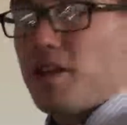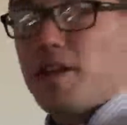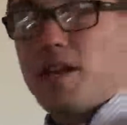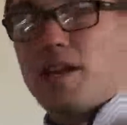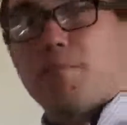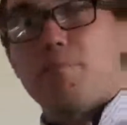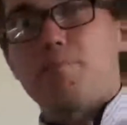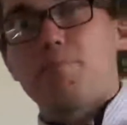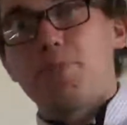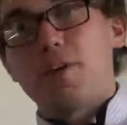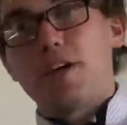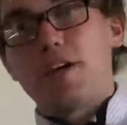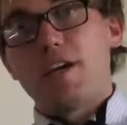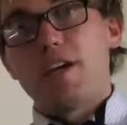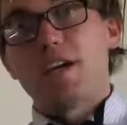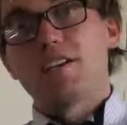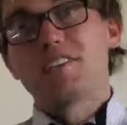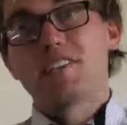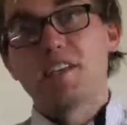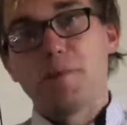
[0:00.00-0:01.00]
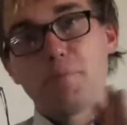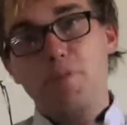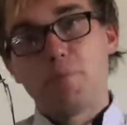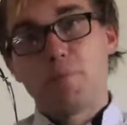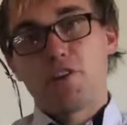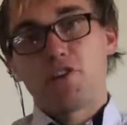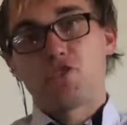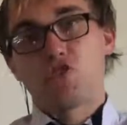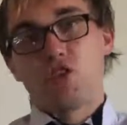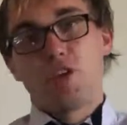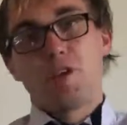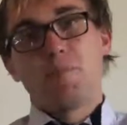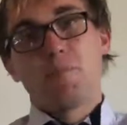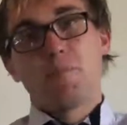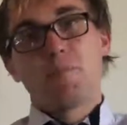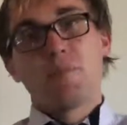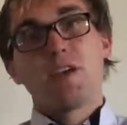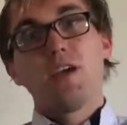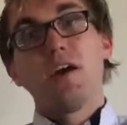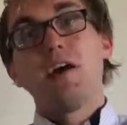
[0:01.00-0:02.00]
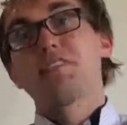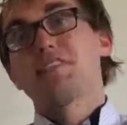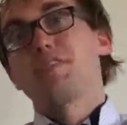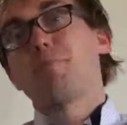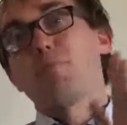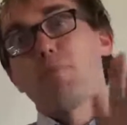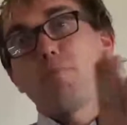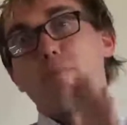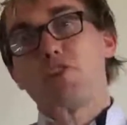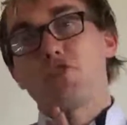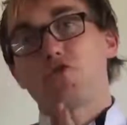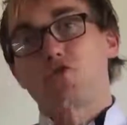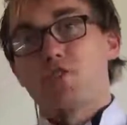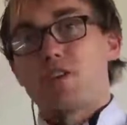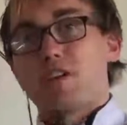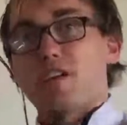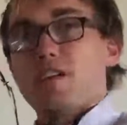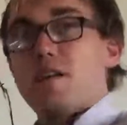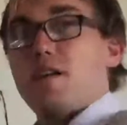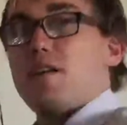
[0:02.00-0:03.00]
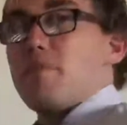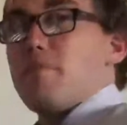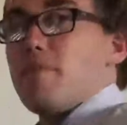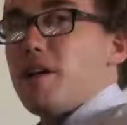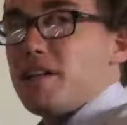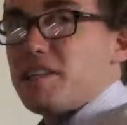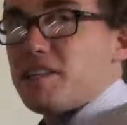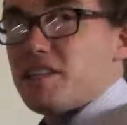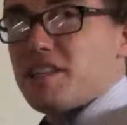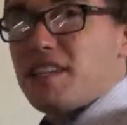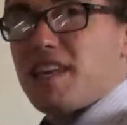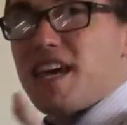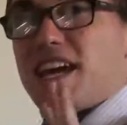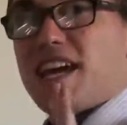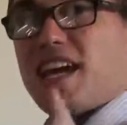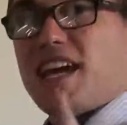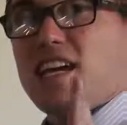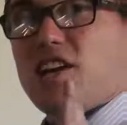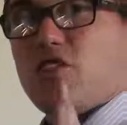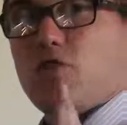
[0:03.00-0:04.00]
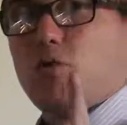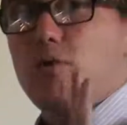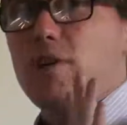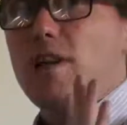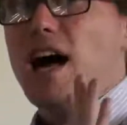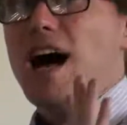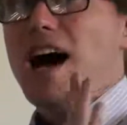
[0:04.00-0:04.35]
here, B, are supplementary. Supplementary means that they equal